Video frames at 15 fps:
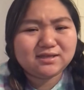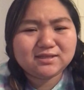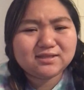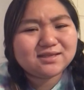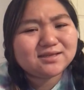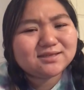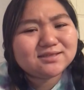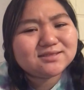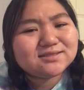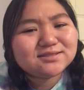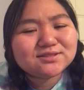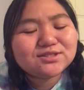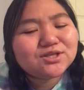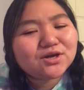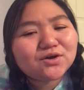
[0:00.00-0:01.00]
that is
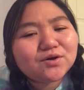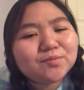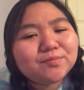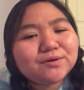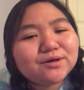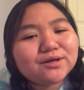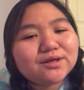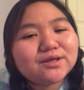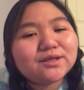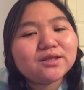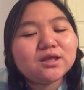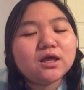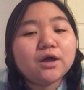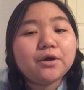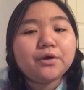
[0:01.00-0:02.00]
dope, but
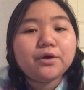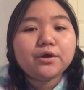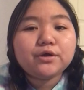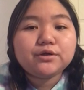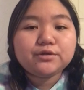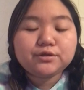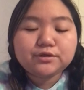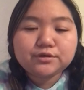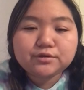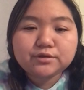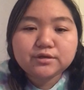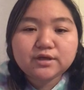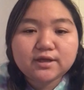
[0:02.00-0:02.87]
you